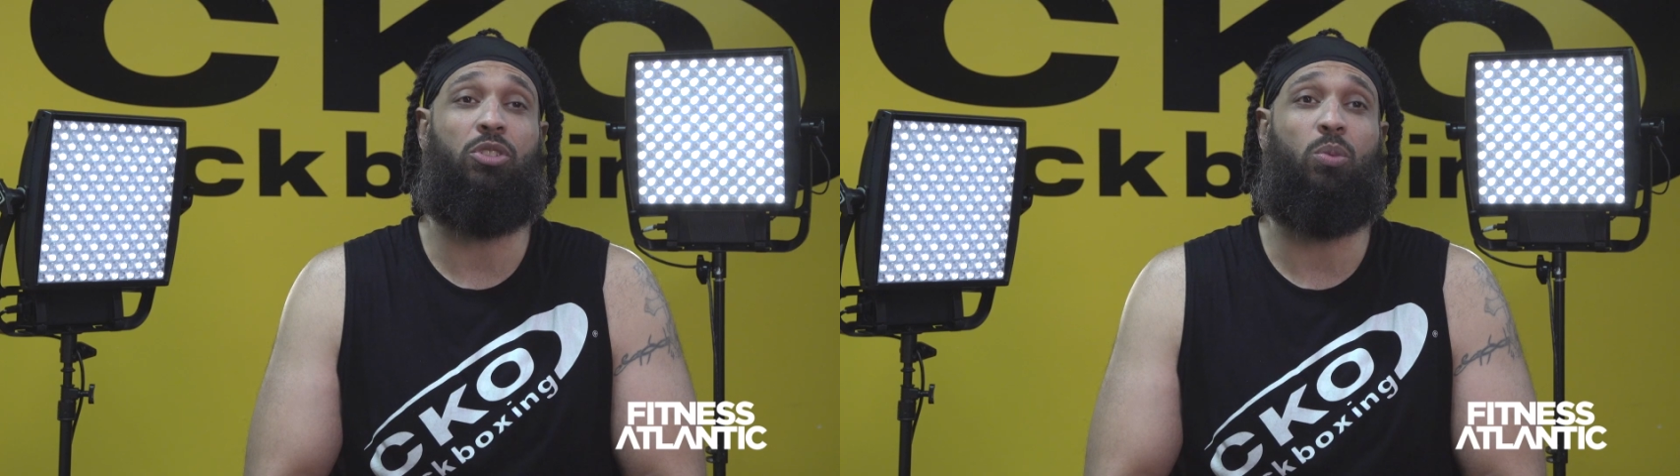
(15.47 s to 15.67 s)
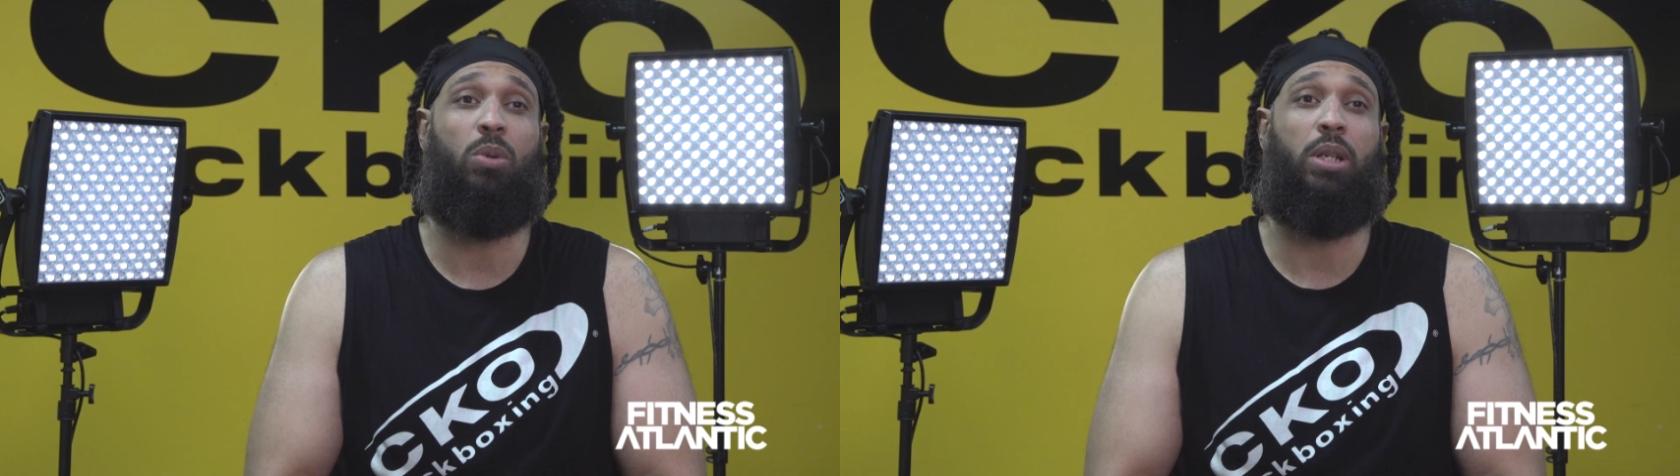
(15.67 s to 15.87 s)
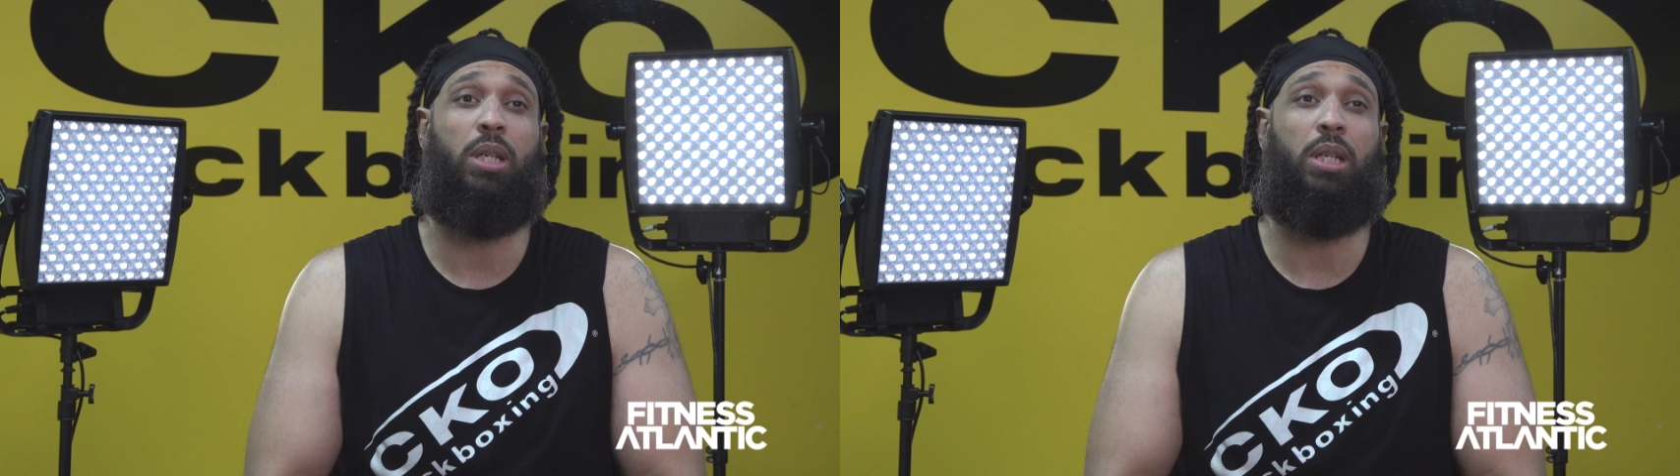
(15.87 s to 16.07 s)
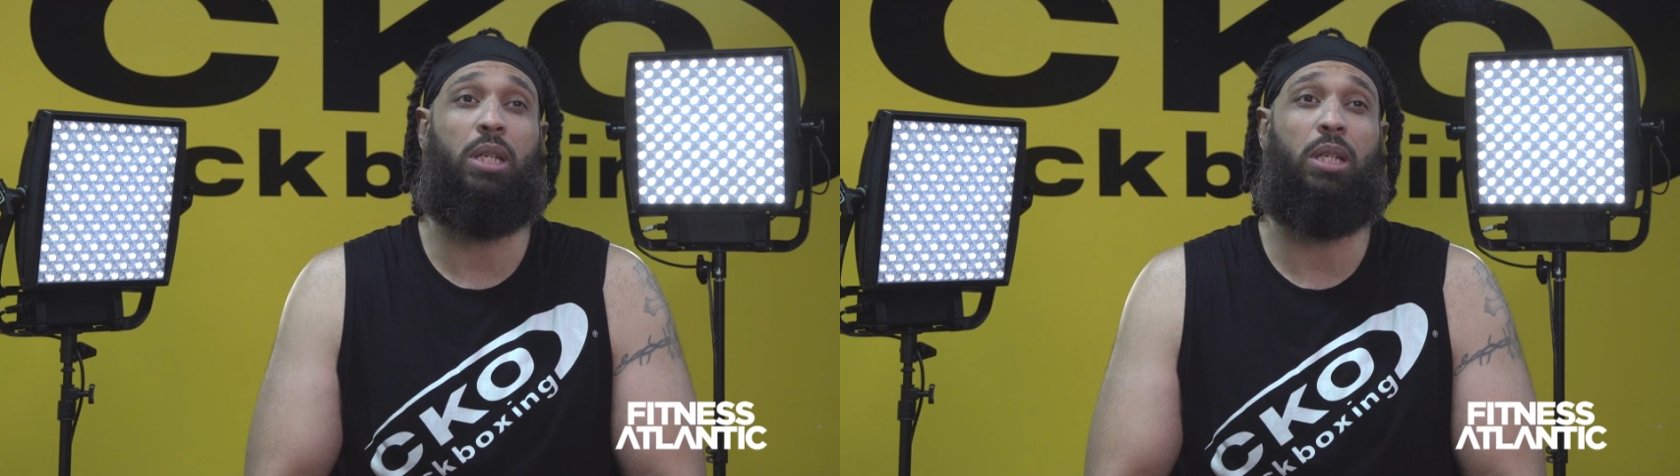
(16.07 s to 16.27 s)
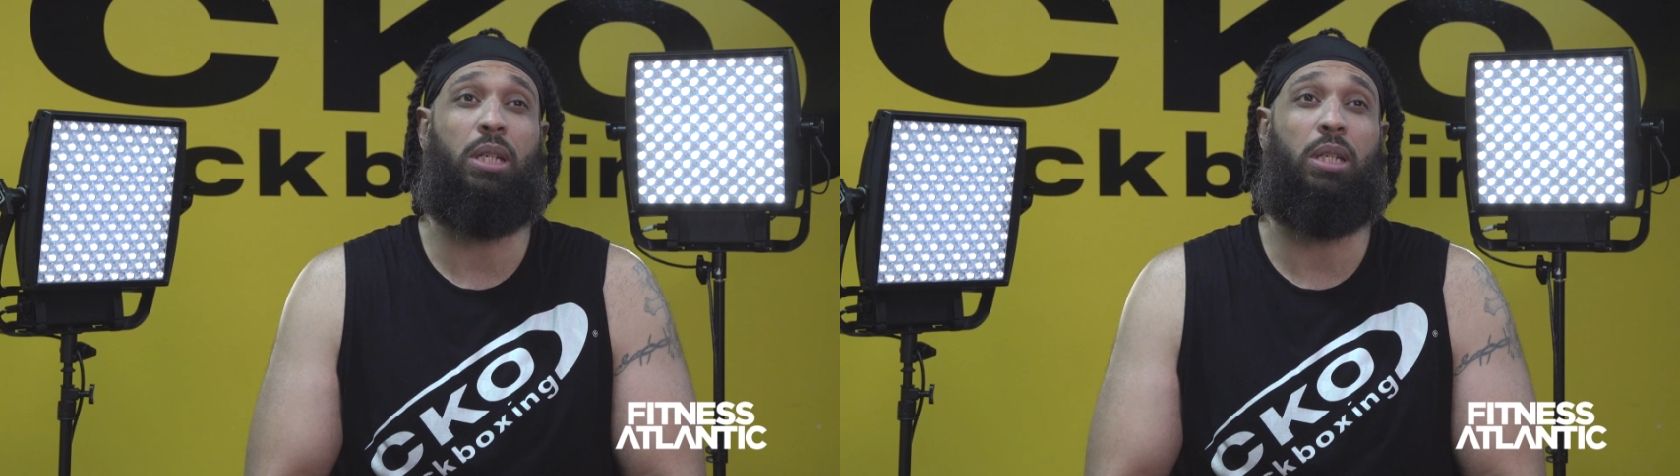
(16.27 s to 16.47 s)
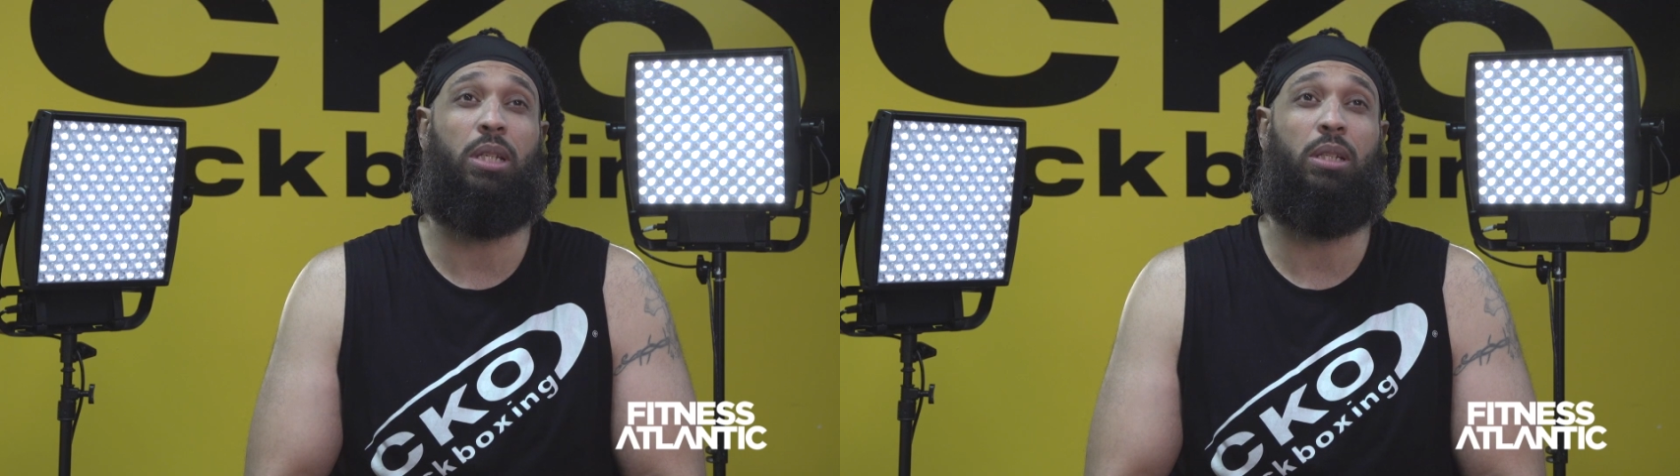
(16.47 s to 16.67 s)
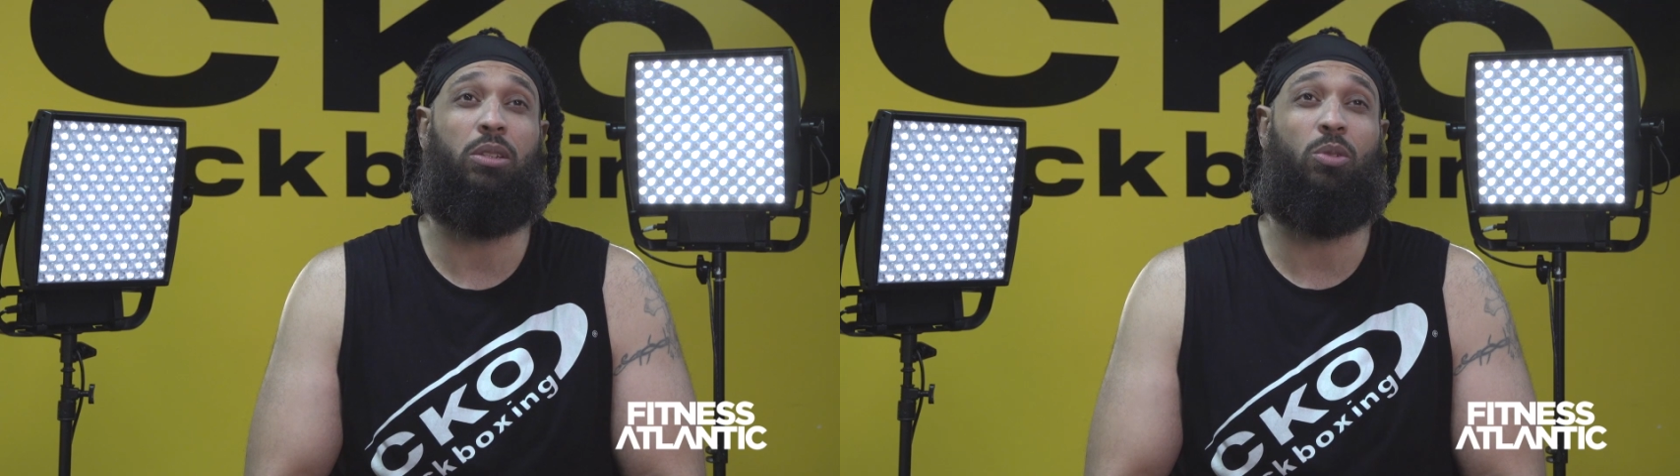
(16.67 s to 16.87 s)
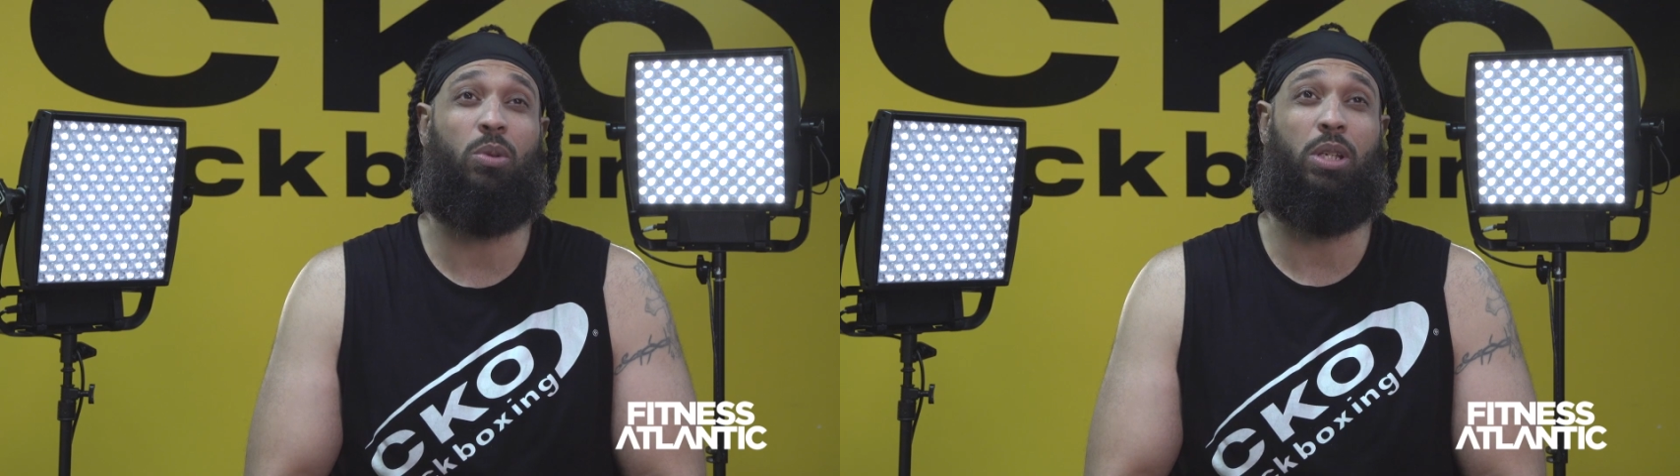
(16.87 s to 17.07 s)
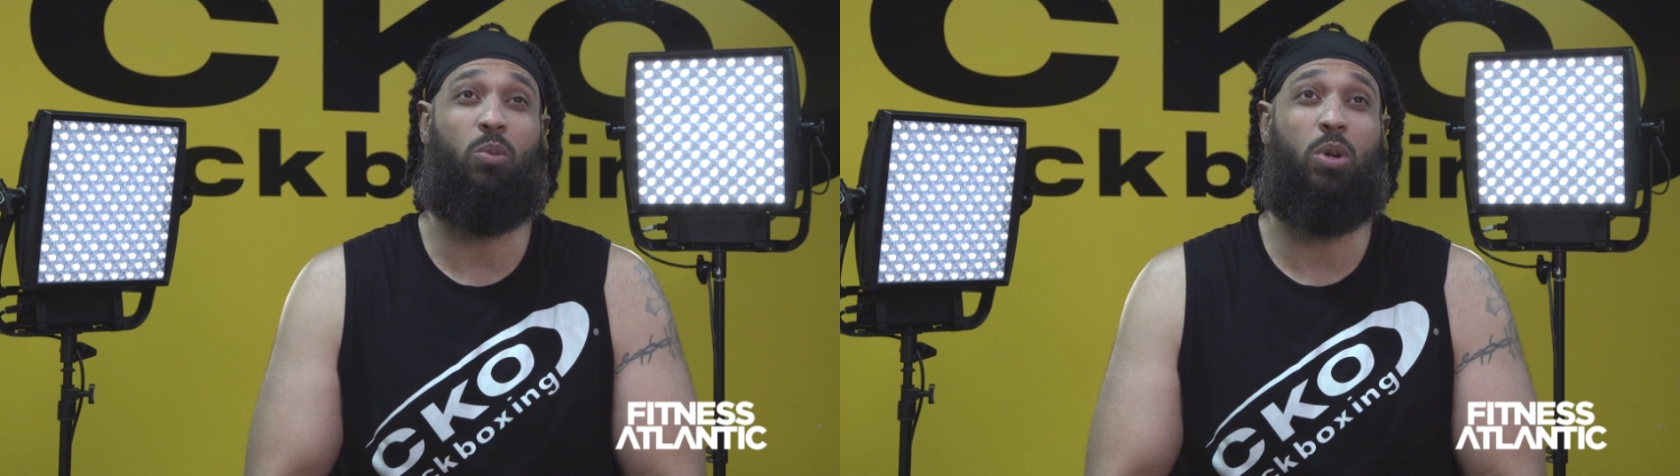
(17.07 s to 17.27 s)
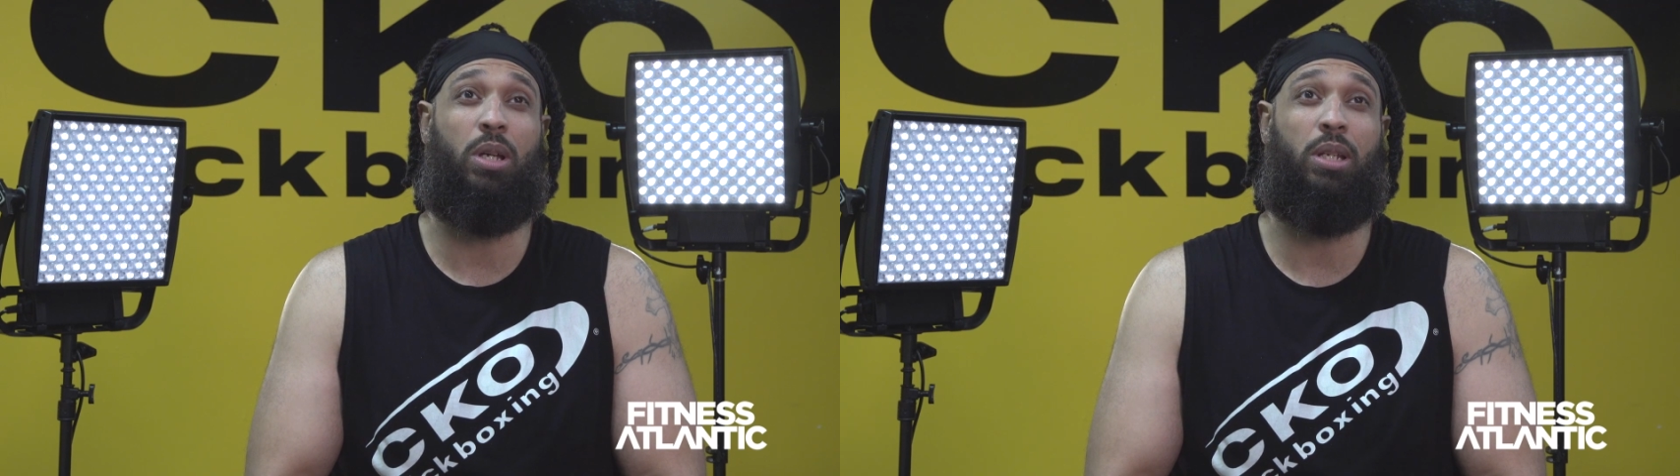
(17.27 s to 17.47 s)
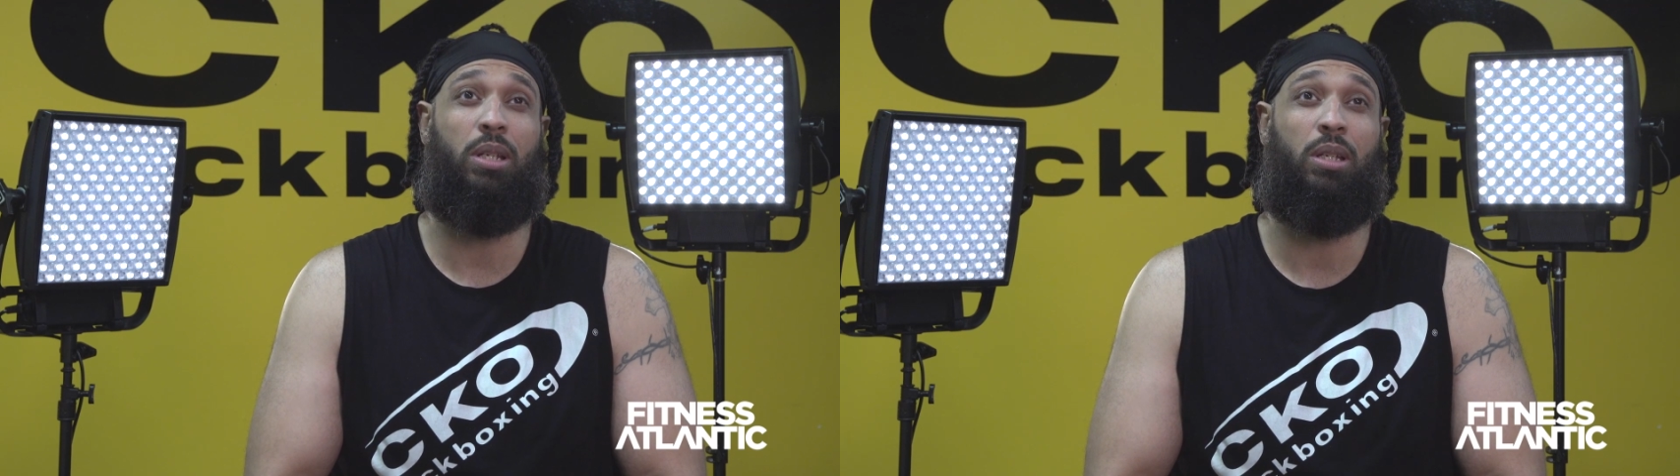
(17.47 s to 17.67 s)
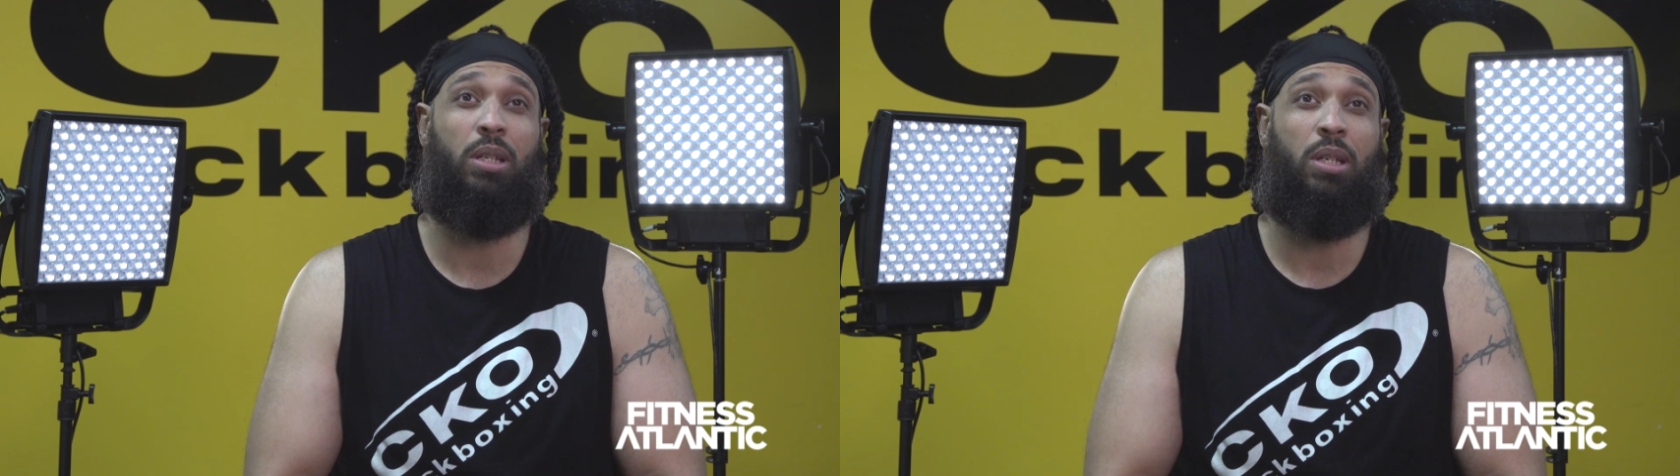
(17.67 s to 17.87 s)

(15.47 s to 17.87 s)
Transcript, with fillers: 2021.